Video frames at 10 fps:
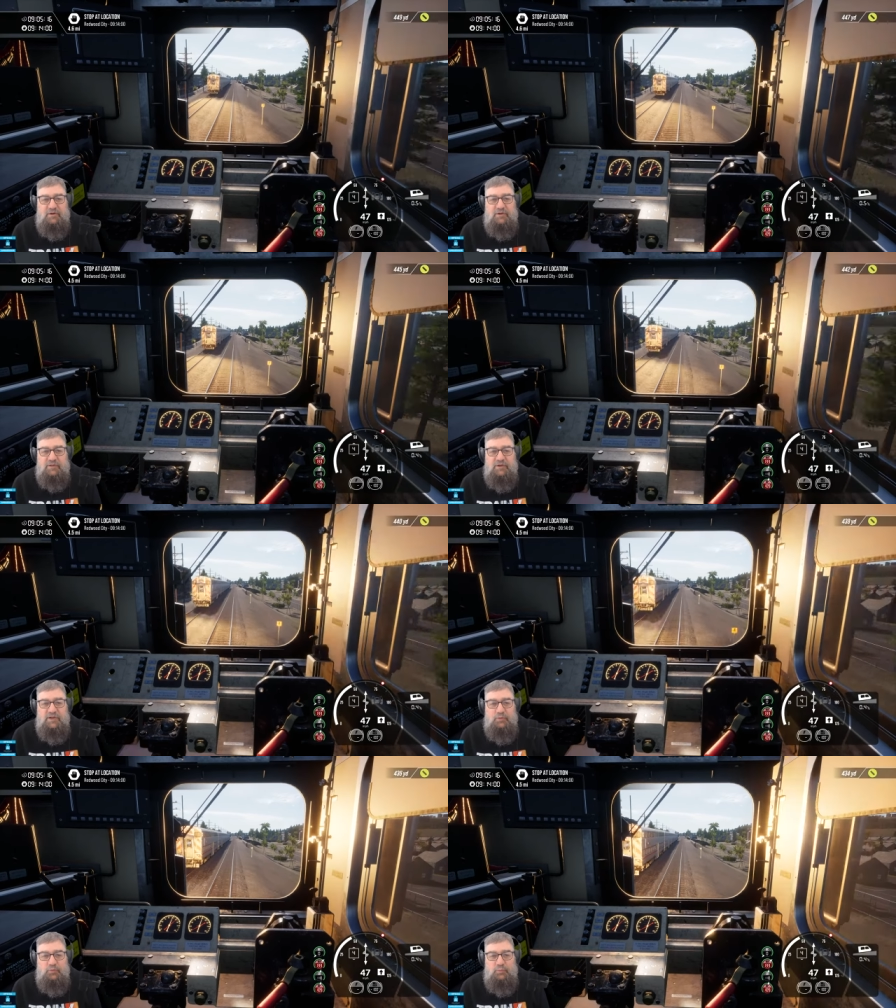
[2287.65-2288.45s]
I
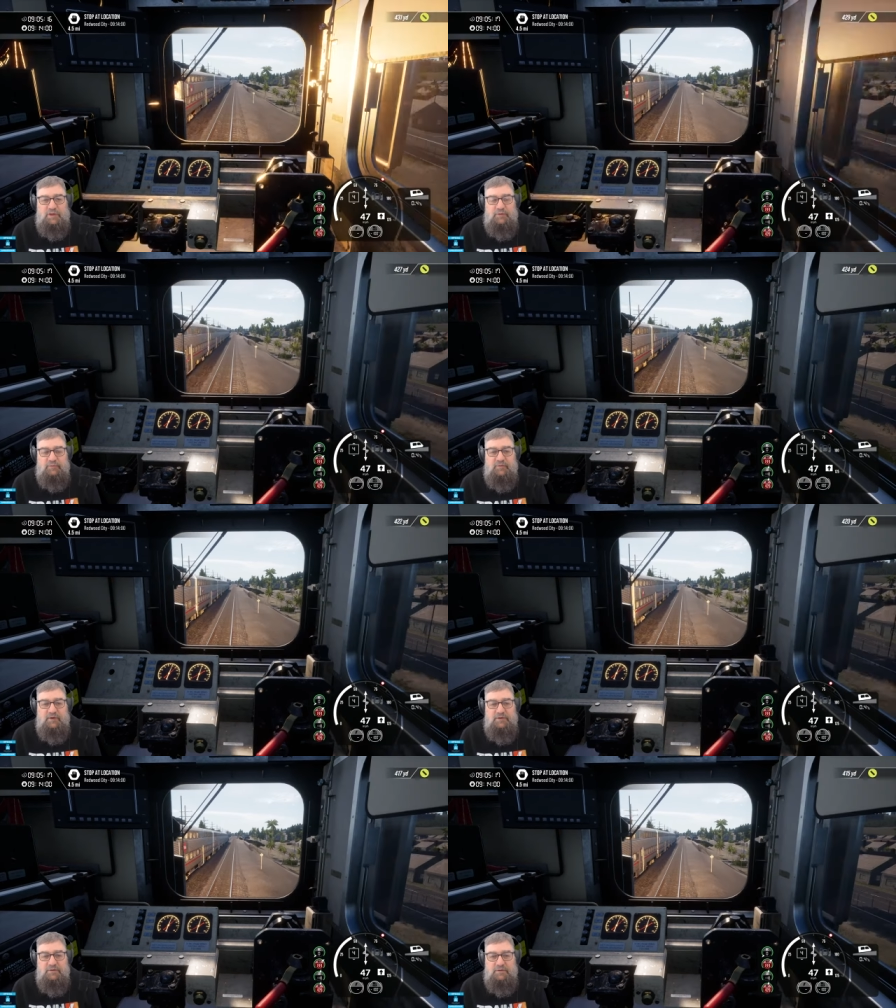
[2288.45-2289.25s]
think, could be a lot of
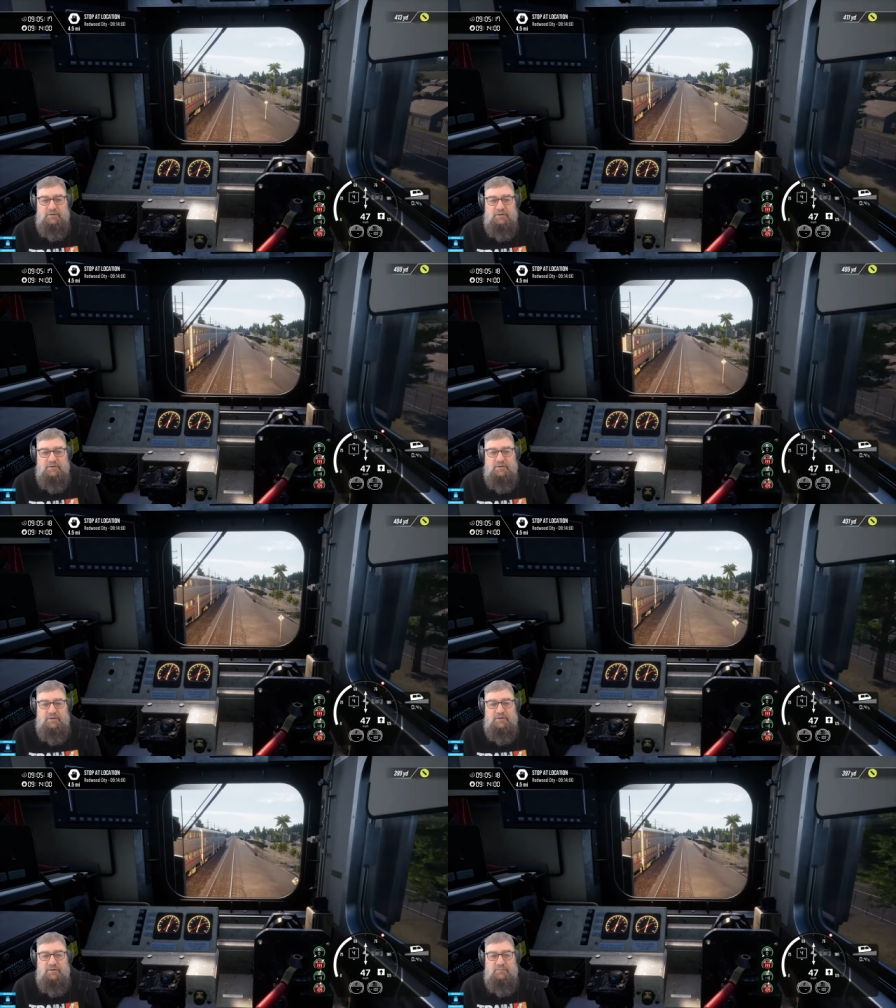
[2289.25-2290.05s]
fun.
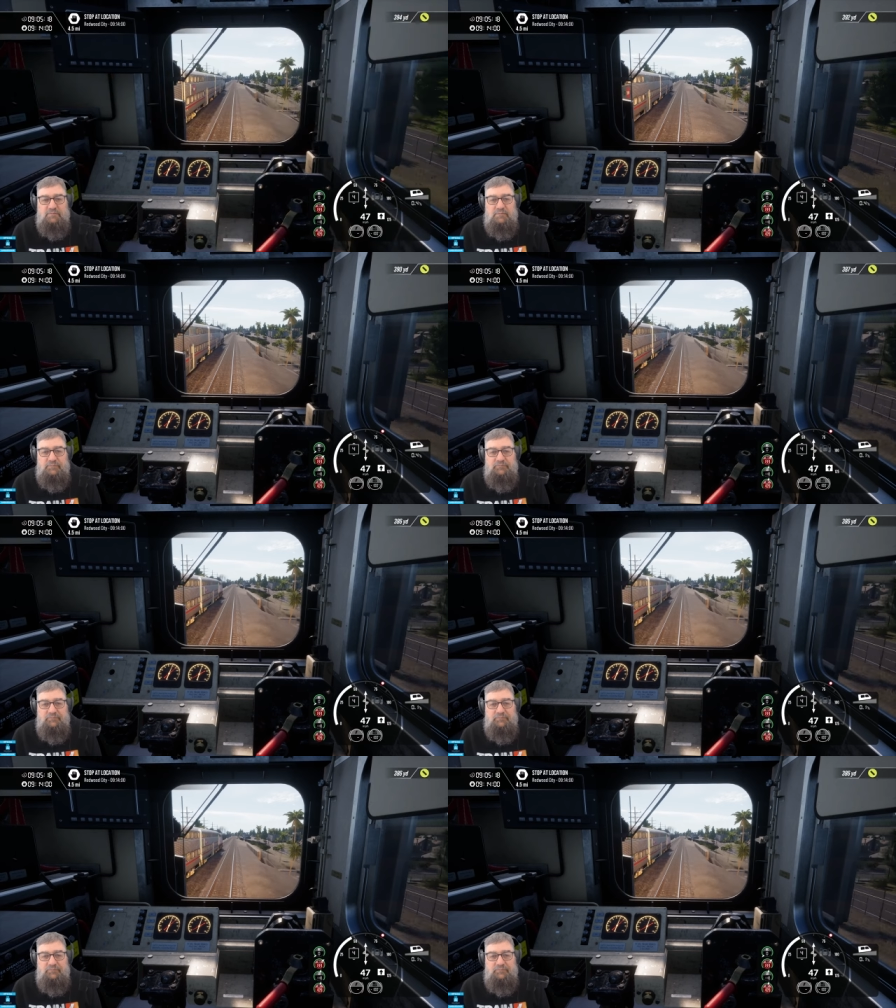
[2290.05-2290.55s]
I'm